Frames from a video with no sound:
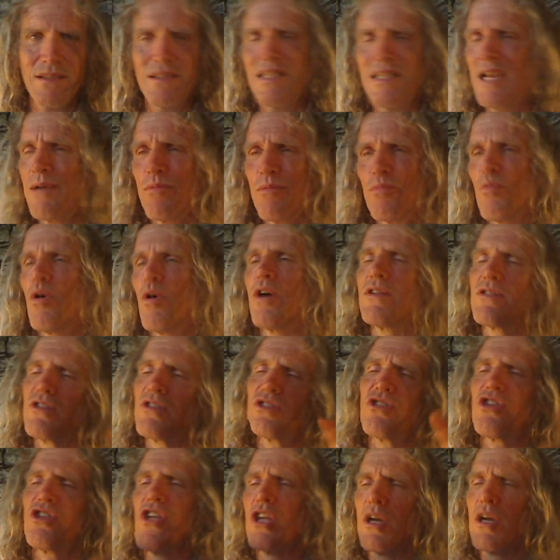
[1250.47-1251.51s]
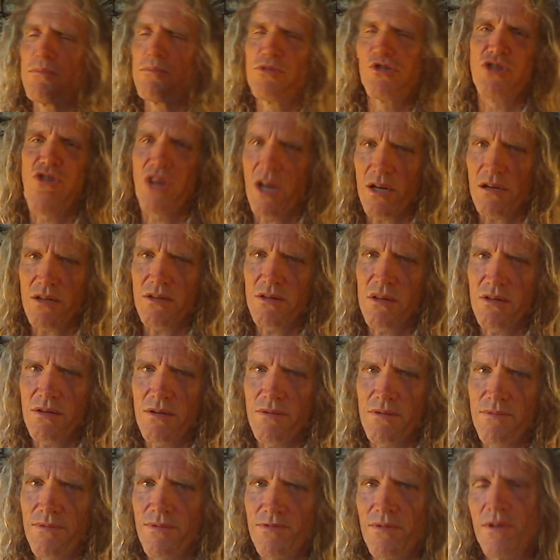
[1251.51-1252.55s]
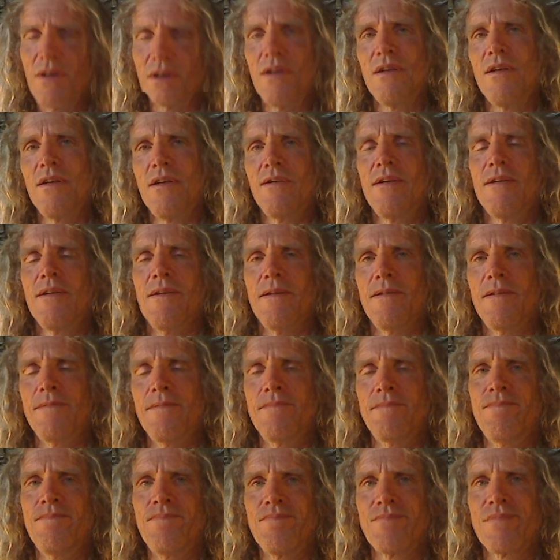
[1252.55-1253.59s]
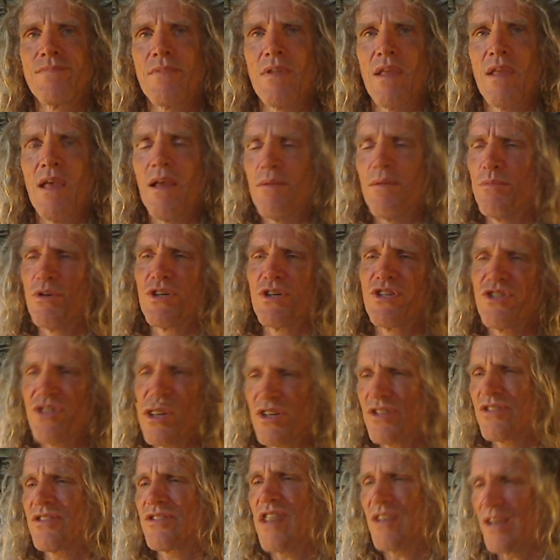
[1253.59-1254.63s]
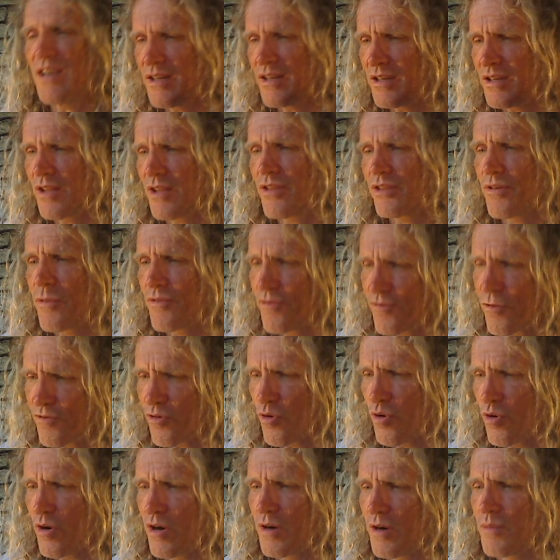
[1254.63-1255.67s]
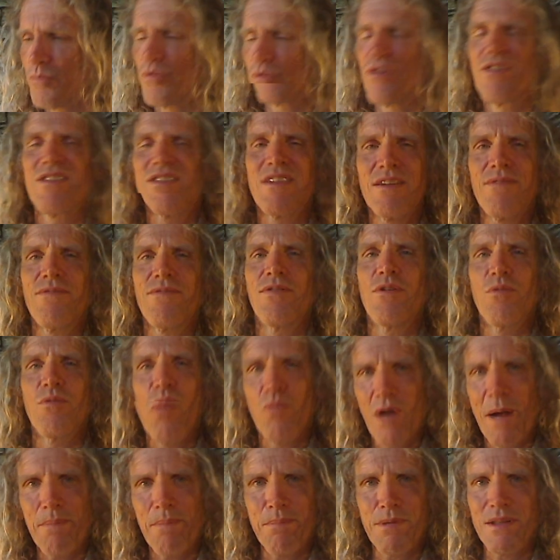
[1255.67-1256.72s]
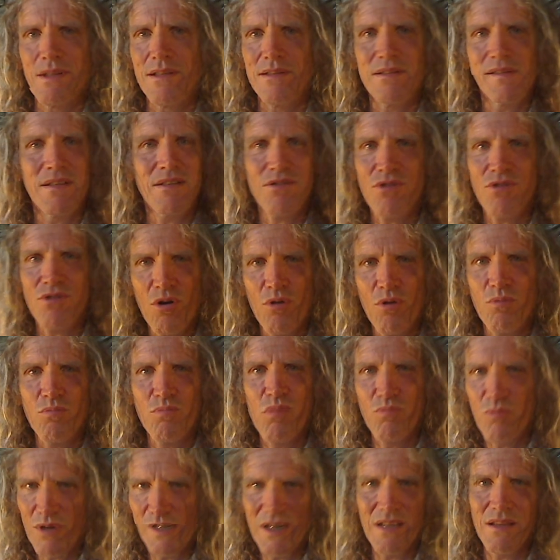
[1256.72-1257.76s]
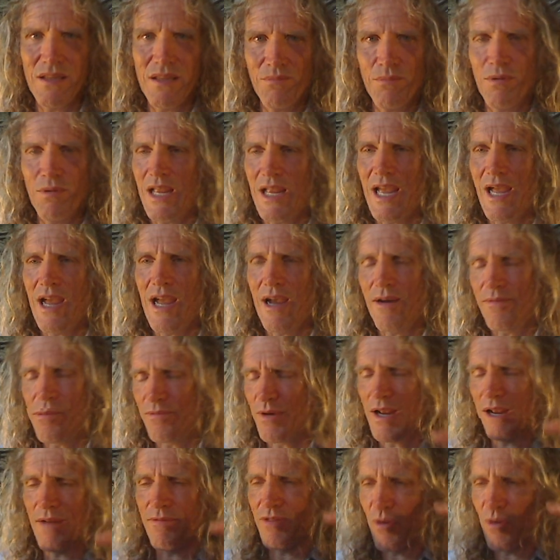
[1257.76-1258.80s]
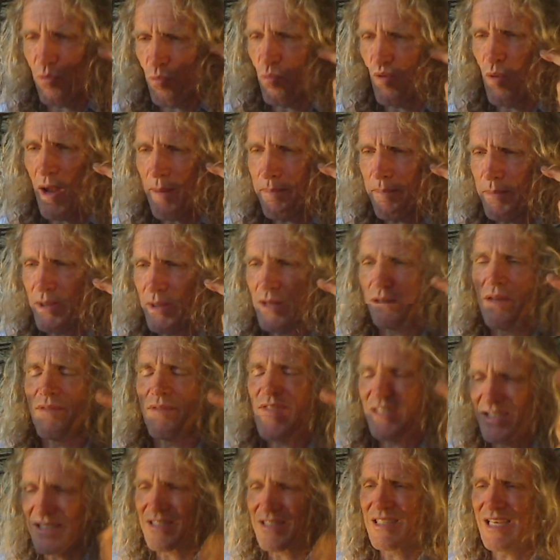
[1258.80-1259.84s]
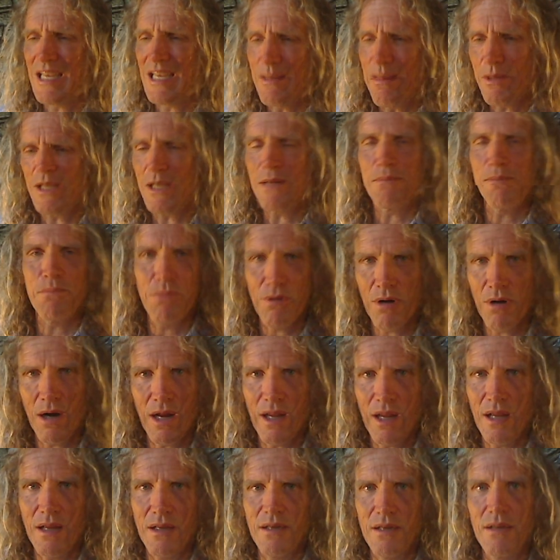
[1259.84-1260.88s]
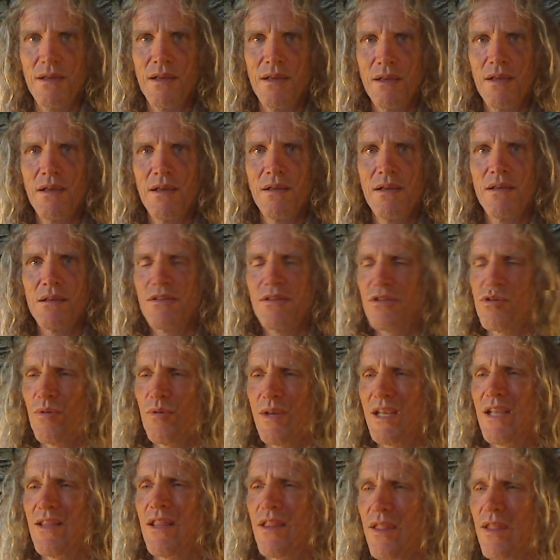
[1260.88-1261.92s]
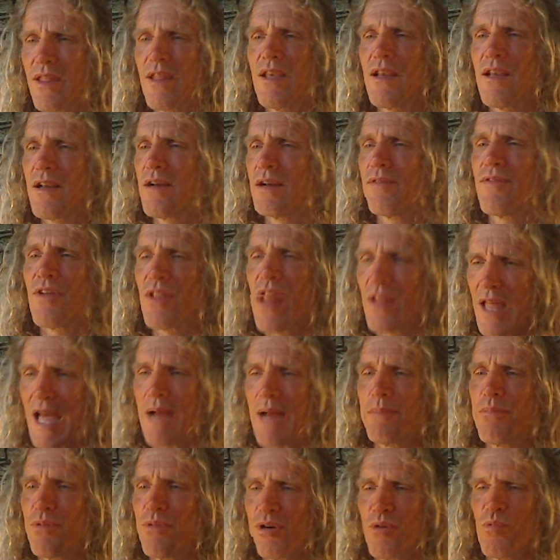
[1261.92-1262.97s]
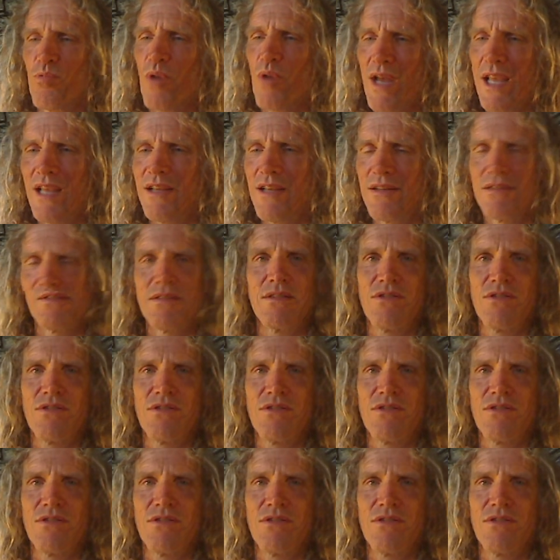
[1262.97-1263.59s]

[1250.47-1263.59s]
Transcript: That wasn't the objective. And we're just another form with different weapons. That's all really we have. We have the weapon of a scheming brain, so we can think of elaborate ways to